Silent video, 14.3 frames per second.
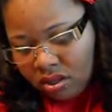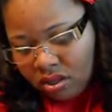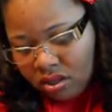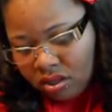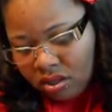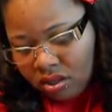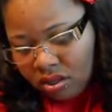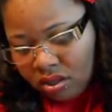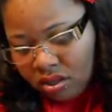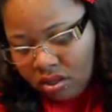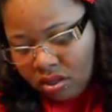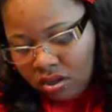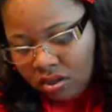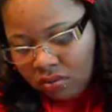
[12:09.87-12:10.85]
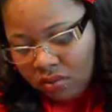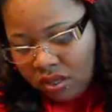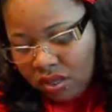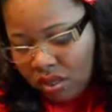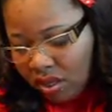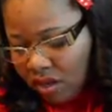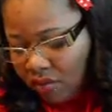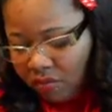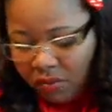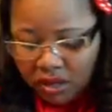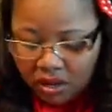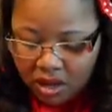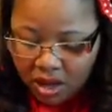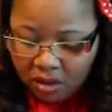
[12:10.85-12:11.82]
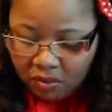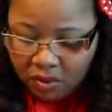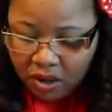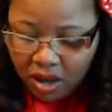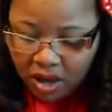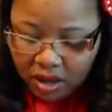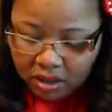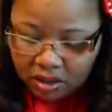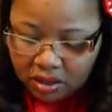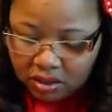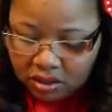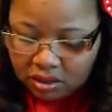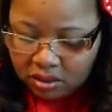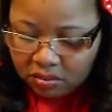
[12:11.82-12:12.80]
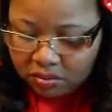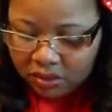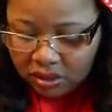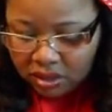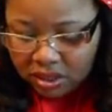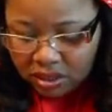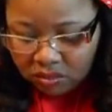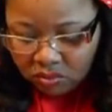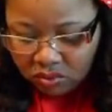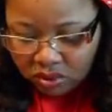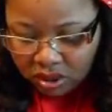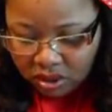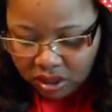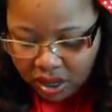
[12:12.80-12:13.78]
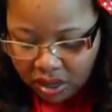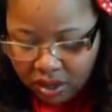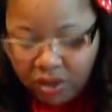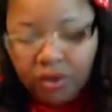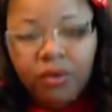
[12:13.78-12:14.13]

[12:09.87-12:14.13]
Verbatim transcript: um, doesn't give me a name, guys. But this one looks like a